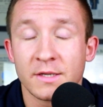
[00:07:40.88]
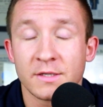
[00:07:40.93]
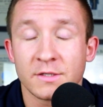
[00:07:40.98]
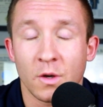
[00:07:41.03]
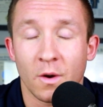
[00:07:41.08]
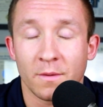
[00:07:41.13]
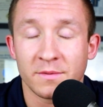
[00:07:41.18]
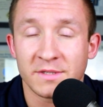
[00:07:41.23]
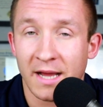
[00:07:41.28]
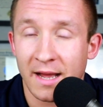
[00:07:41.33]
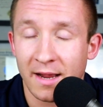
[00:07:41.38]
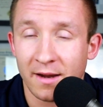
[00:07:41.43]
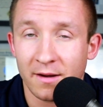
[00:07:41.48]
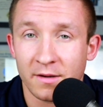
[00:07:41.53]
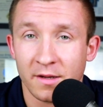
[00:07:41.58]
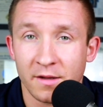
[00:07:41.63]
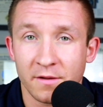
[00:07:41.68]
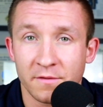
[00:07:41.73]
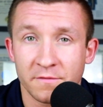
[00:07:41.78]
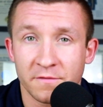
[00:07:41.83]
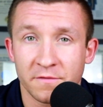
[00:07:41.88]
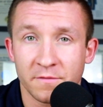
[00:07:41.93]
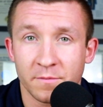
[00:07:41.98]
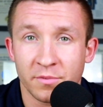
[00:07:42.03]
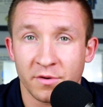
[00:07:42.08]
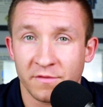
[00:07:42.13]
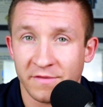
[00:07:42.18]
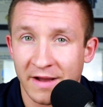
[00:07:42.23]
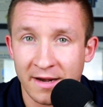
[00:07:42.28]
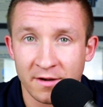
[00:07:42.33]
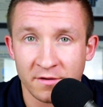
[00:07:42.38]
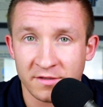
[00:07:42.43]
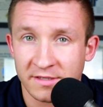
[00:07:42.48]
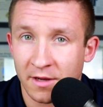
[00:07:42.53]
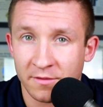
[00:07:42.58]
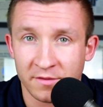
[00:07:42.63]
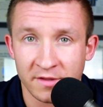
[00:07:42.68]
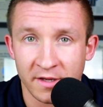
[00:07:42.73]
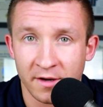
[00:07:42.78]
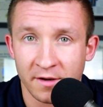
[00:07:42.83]
So I'm tired of providers
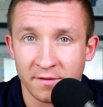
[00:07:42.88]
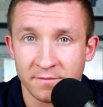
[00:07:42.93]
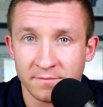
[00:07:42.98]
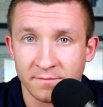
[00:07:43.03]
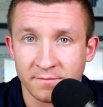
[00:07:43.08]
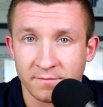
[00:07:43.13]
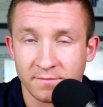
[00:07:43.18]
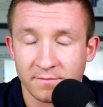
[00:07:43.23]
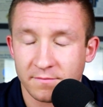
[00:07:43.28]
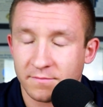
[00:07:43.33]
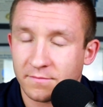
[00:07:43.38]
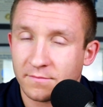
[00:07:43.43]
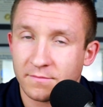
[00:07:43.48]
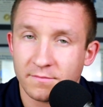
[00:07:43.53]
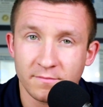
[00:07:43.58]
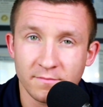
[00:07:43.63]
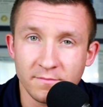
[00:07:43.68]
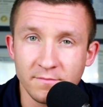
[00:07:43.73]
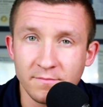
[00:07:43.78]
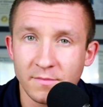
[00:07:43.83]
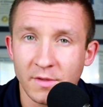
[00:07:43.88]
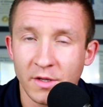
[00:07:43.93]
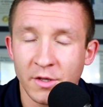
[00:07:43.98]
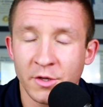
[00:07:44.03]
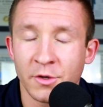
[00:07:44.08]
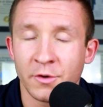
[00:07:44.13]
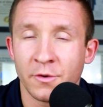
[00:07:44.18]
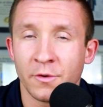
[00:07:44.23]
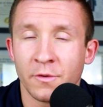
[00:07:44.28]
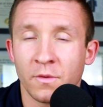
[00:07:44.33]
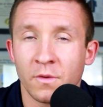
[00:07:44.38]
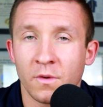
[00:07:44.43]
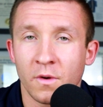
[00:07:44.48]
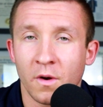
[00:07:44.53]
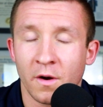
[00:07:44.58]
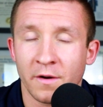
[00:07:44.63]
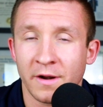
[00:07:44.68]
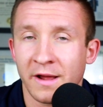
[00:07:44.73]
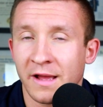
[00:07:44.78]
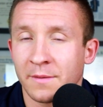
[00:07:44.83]
out there who
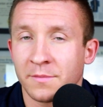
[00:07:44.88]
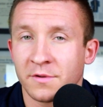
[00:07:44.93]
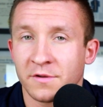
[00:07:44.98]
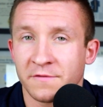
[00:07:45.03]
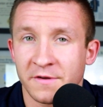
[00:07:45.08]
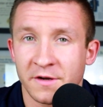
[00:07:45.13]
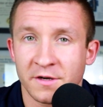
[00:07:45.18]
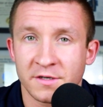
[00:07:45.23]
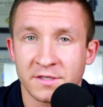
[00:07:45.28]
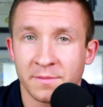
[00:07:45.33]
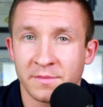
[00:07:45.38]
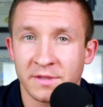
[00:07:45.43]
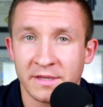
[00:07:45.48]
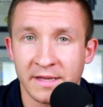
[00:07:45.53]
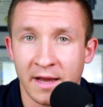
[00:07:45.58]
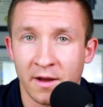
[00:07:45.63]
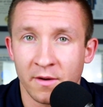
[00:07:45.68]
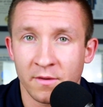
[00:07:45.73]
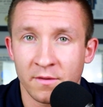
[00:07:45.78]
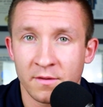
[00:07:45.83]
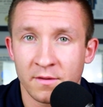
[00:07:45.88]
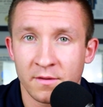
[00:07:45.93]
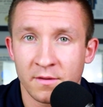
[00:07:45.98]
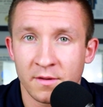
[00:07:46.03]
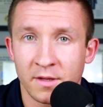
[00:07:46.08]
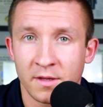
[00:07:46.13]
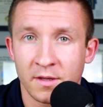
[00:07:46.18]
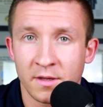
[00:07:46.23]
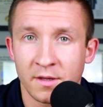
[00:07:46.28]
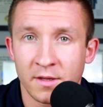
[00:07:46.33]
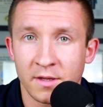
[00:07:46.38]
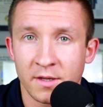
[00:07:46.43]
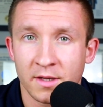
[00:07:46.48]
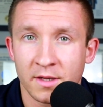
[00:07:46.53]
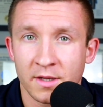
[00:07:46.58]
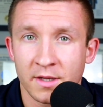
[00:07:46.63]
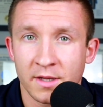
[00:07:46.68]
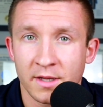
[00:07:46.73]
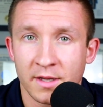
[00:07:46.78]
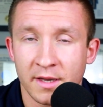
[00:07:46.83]
are not able to figure something out,
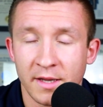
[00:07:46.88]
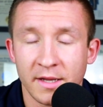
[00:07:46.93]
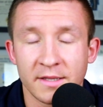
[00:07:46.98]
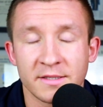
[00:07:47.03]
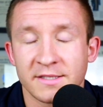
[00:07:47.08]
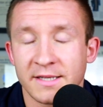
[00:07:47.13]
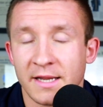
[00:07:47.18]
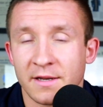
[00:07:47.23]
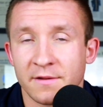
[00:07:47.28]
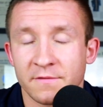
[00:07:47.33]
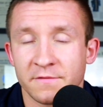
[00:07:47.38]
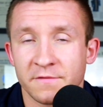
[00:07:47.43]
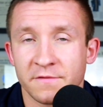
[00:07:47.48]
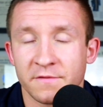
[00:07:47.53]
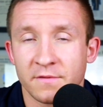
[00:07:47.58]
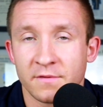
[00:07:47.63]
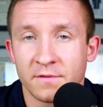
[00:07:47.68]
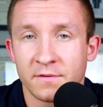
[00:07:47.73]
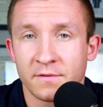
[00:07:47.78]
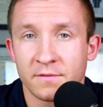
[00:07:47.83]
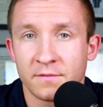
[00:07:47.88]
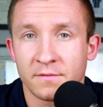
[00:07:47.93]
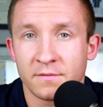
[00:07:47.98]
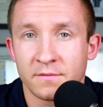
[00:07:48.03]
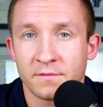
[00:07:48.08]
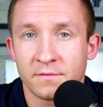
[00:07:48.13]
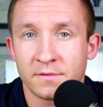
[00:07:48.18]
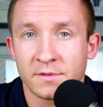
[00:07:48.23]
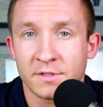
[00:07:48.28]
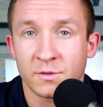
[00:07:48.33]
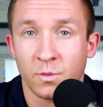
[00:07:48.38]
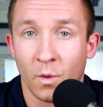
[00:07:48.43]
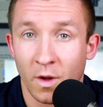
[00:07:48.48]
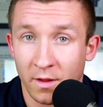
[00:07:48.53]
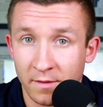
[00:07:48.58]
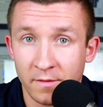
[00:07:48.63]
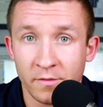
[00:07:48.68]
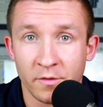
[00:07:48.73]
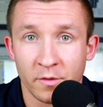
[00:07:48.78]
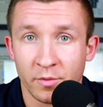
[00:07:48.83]
instead of
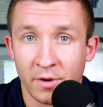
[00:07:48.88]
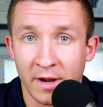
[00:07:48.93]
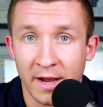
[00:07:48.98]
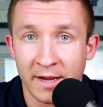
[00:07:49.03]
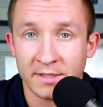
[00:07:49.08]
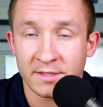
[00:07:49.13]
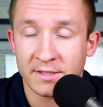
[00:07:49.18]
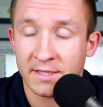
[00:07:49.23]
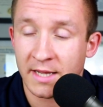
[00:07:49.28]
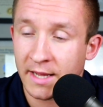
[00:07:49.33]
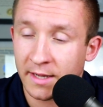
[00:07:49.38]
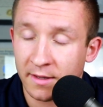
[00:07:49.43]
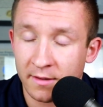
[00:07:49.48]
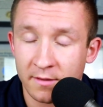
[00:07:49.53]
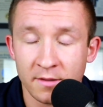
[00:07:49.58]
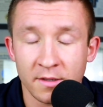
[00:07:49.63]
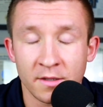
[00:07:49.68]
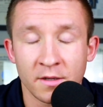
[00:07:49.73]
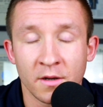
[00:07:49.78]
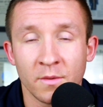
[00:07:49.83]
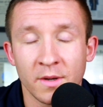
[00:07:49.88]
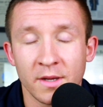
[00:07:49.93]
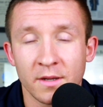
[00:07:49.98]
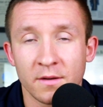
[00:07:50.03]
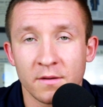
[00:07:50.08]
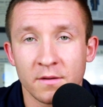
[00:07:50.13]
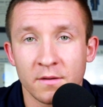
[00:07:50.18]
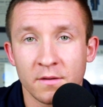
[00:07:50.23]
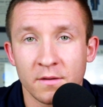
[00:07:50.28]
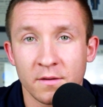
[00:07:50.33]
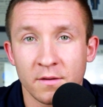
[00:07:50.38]
swallowing their pride, saying, you know what?